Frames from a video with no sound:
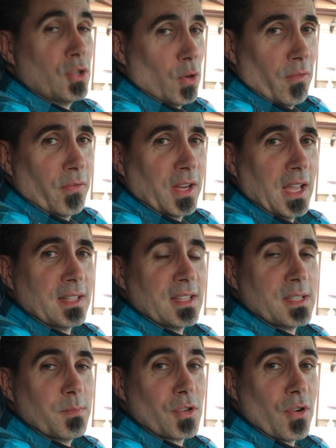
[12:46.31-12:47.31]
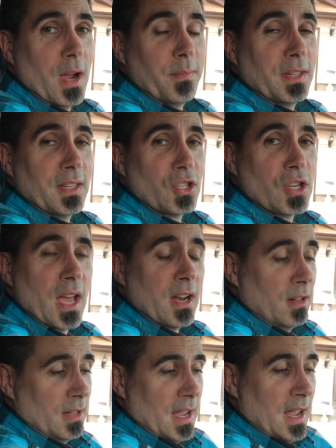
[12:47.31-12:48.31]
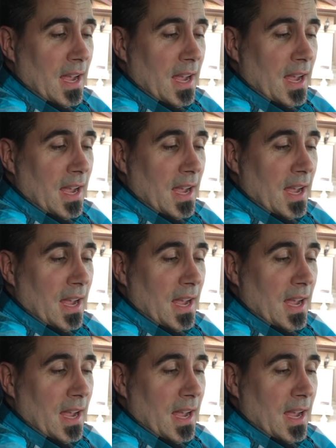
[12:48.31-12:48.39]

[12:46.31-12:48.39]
don't forget to subscribe to the channel